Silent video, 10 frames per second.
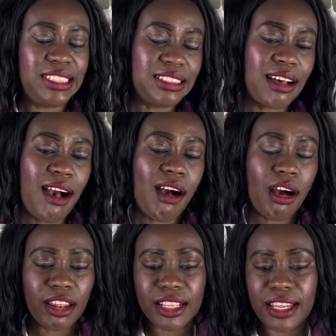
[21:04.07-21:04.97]
Easter
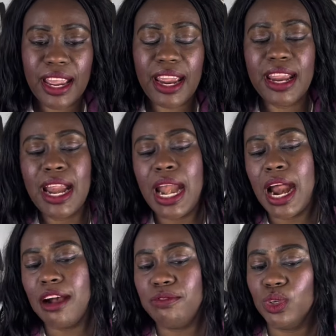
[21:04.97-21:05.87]
holiday,
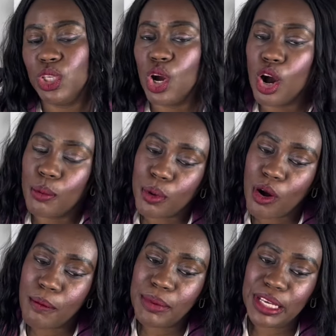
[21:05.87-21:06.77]
and for the
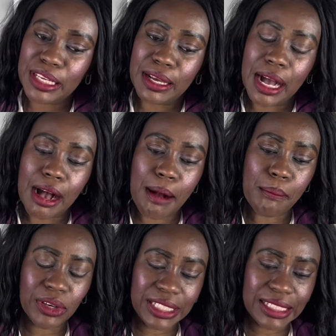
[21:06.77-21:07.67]
upcoming
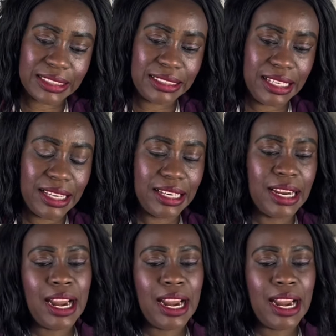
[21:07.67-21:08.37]
Mother's Day